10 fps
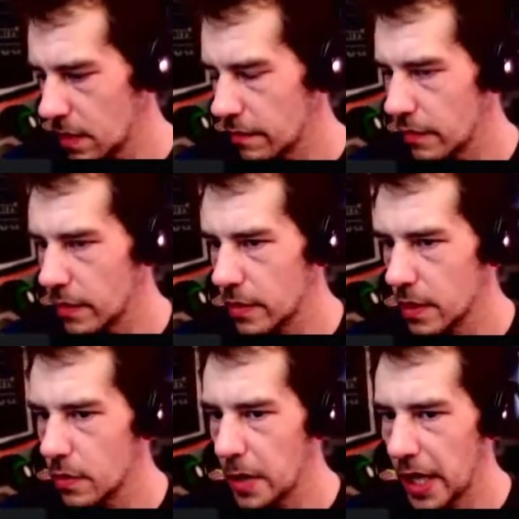If we were to
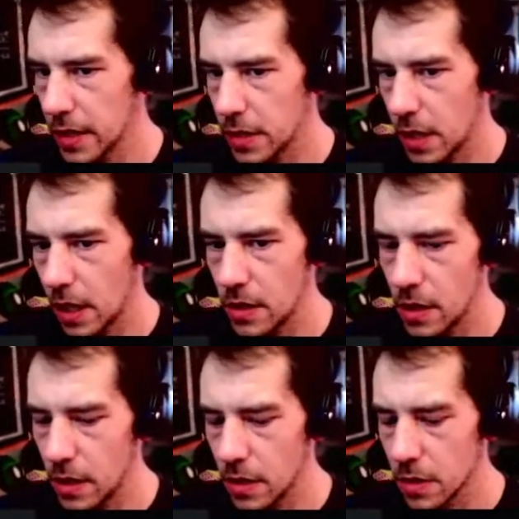go back 10
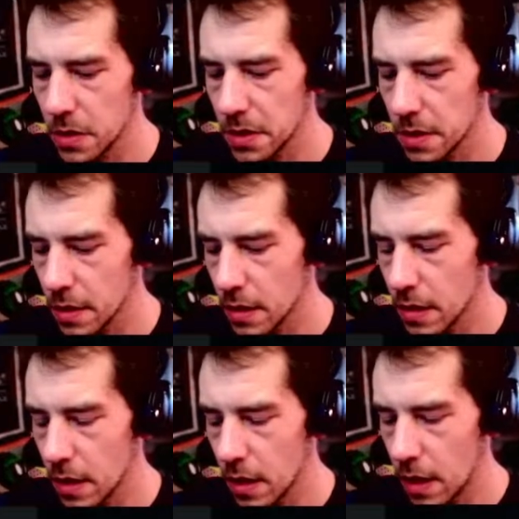years,
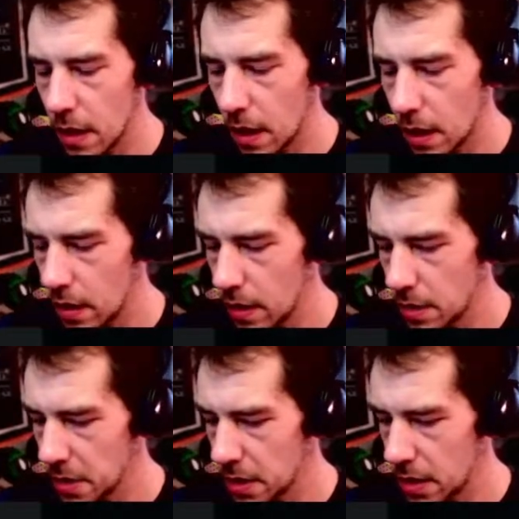
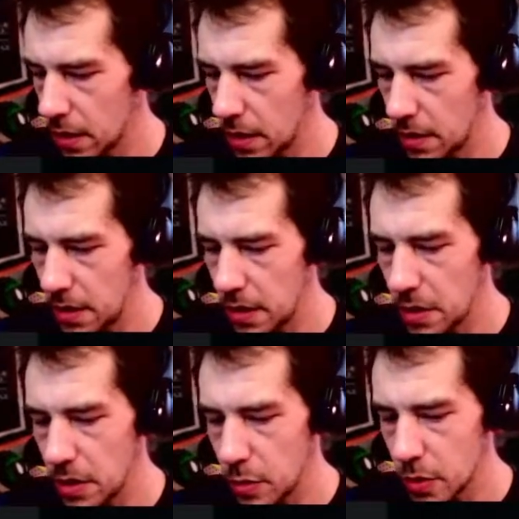and say
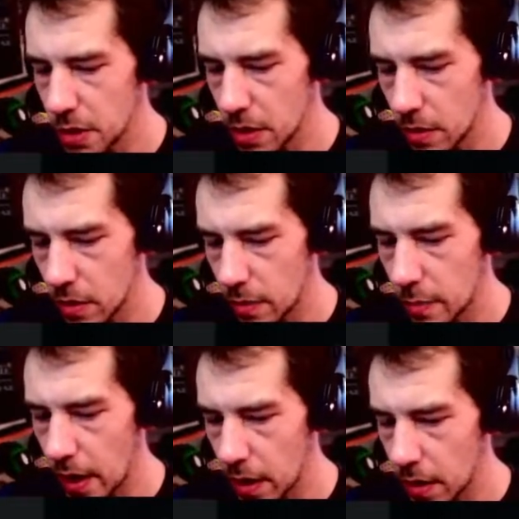DTube was to go
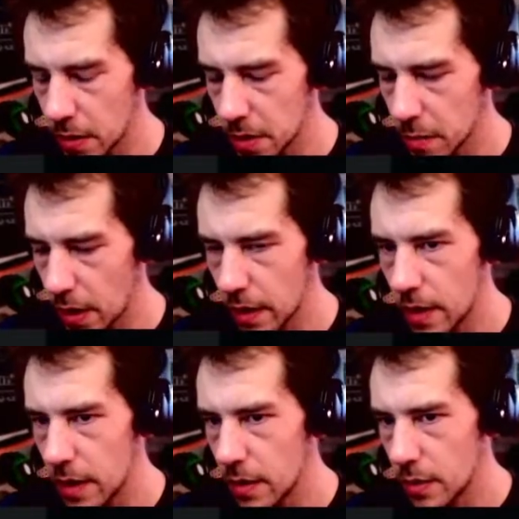bang out some
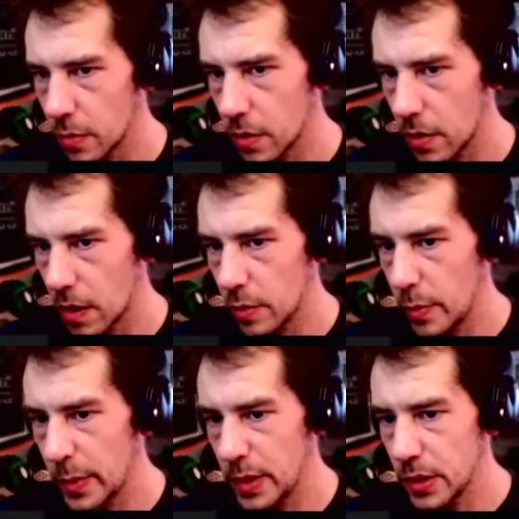marketing, we'd
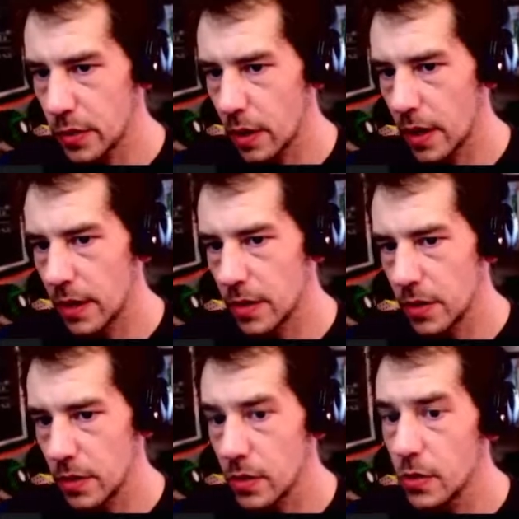probably be trying
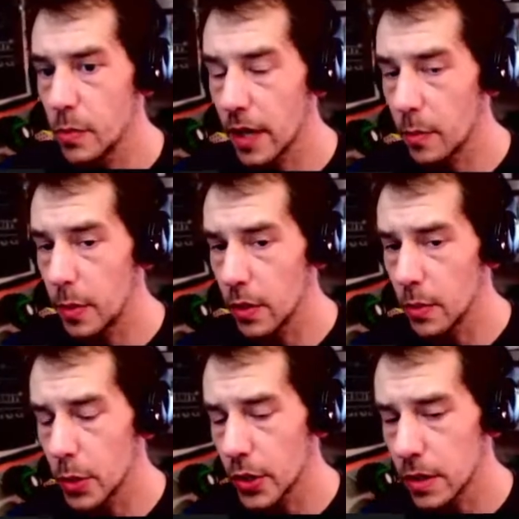to buy a
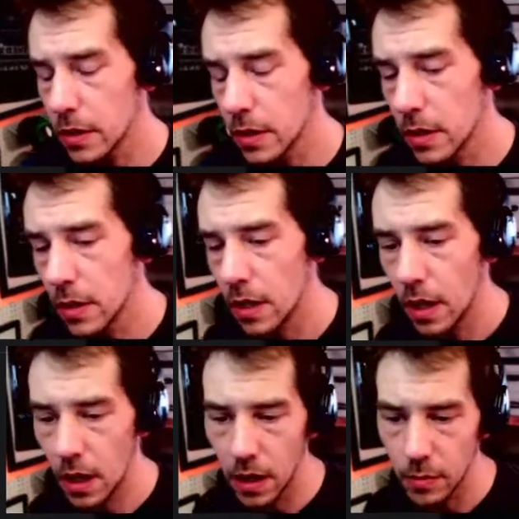billboard,
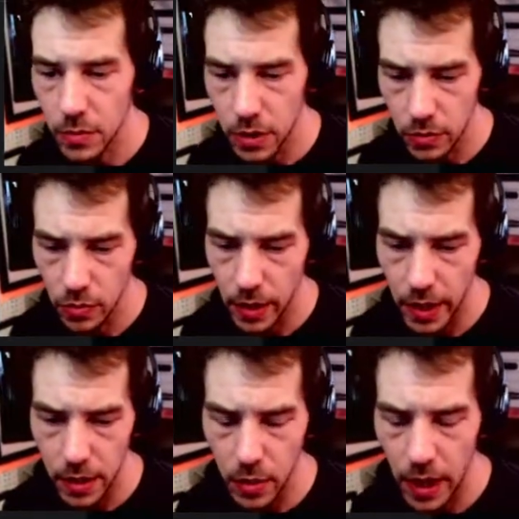do
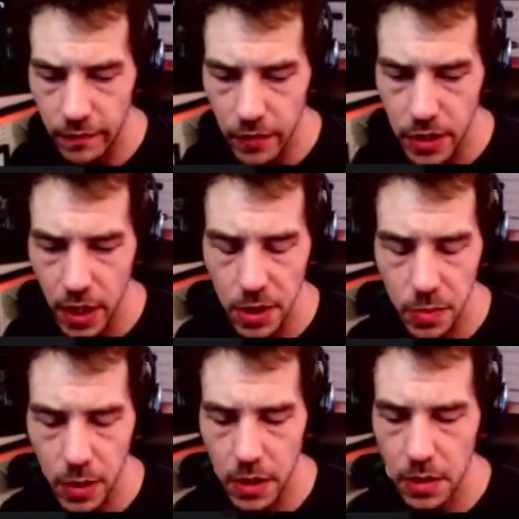radio
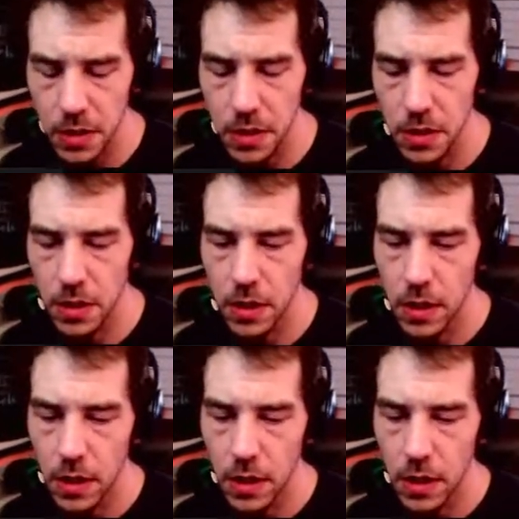advertisements,